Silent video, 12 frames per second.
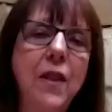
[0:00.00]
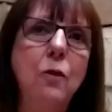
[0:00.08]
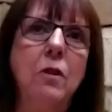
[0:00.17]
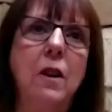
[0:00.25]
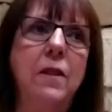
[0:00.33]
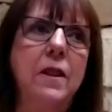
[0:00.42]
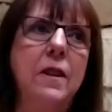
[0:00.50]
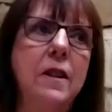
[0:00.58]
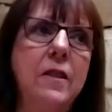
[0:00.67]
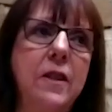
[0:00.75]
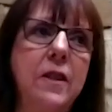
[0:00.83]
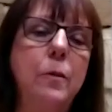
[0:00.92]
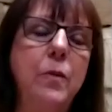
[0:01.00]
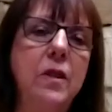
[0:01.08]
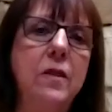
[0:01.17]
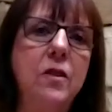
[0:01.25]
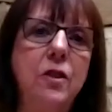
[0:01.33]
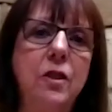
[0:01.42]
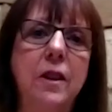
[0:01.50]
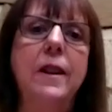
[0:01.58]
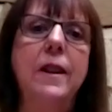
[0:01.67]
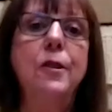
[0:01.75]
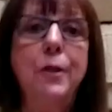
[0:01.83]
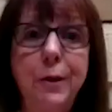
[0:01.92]
think one of the next steps is to get
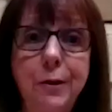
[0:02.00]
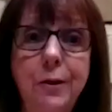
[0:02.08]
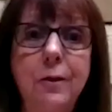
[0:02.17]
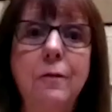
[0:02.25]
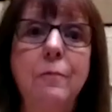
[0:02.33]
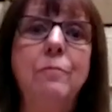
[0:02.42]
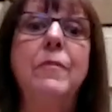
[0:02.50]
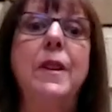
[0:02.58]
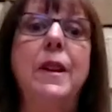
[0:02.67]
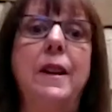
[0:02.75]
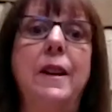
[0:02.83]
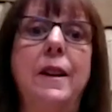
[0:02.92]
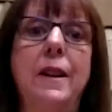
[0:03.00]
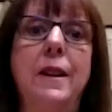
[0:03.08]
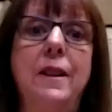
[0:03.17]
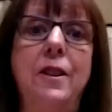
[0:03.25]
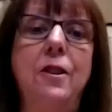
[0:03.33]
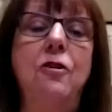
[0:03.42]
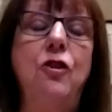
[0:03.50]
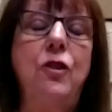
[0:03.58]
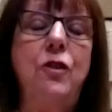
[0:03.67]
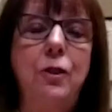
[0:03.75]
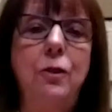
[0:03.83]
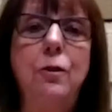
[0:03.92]
on Google and you know
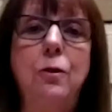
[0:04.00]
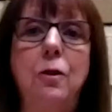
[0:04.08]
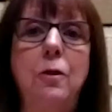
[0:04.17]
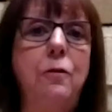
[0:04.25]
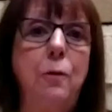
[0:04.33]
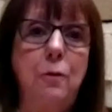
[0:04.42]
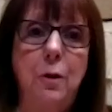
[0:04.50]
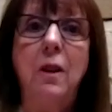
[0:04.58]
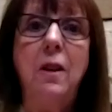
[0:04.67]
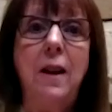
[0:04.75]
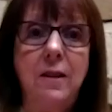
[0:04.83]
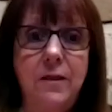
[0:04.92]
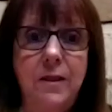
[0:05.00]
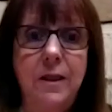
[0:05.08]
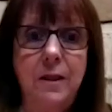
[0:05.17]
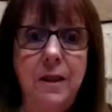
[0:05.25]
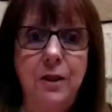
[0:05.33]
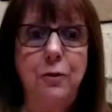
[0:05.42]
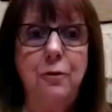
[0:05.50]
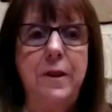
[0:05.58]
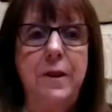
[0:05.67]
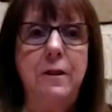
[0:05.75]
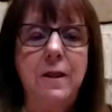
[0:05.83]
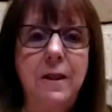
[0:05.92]
just Google affordable housing in your
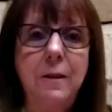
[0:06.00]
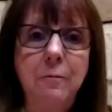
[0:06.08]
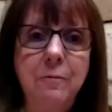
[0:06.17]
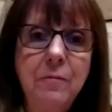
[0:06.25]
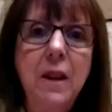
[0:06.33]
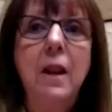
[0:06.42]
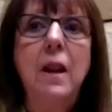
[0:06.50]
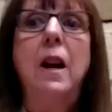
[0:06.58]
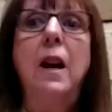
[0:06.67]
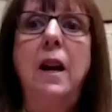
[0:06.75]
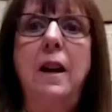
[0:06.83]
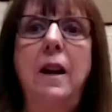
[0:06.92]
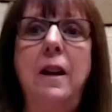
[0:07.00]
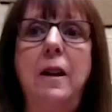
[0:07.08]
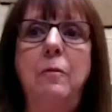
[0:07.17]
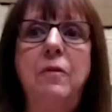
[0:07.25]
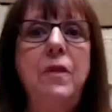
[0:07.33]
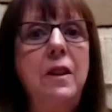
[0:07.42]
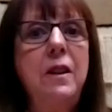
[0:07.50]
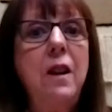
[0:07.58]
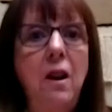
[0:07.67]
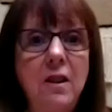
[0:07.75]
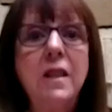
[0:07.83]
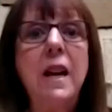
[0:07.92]
area um, then
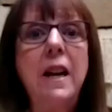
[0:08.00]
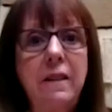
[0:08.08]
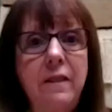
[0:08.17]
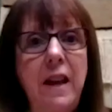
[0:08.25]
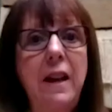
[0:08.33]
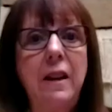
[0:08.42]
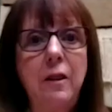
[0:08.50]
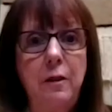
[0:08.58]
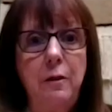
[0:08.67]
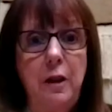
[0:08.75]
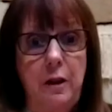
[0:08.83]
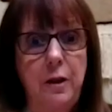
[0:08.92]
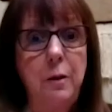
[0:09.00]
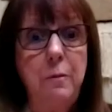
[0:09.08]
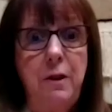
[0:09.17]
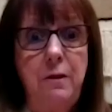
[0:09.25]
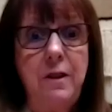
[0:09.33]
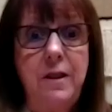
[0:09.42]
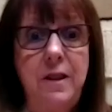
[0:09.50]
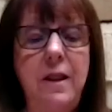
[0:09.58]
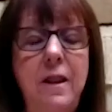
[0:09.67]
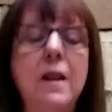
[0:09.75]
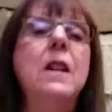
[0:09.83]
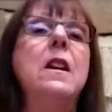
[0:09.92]
contact that
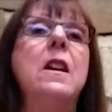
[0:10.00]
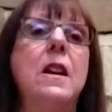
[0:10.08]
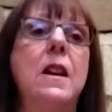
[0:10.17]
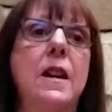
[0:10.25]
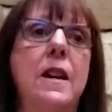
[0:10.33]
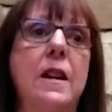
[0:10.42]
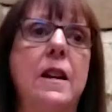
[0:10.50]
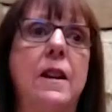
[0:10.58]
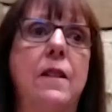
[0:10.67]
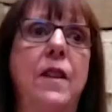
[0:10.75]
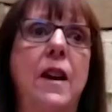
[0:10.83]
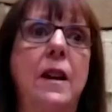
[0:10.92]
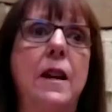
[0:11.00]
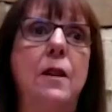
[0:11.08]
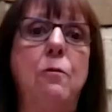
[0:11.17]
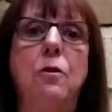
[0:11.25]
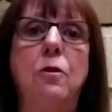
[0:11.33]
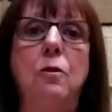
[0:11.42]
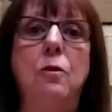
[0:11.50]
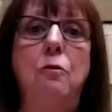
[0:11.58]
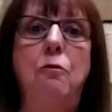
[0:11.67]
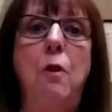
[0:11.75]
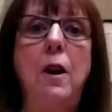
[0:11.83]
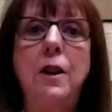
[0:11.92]
community and they will
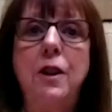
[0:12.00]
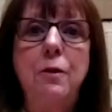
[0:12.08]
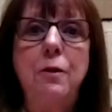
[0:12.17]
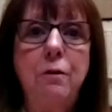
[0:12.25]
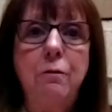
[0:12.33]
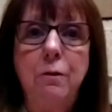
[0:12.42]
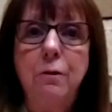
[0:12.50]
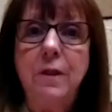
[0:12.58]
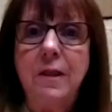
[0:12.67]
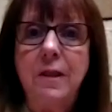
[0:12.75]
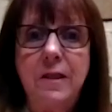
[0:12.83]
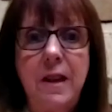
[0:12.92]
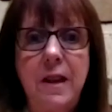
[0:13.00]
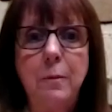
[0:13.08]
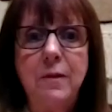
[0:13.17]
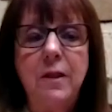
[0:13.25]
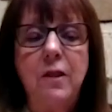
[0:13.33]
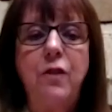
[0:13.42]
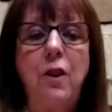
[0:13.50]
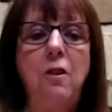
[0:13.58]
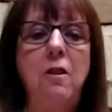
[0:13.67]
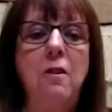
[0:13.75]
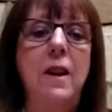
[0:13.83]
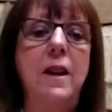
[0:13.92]
walk you through the steps as
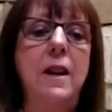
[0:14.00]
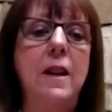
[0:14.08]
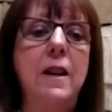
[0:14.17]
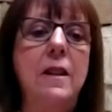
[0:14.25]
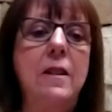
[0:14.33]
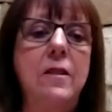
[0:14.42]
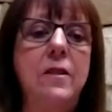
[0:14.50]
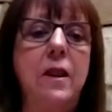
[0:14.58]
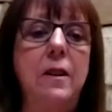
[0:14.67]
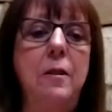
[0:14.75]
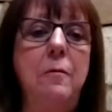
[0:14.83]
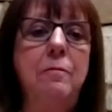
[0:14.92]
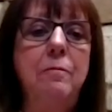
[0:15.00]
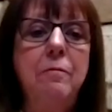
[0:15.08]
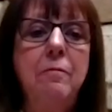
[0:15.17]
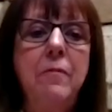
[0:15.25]
far as um,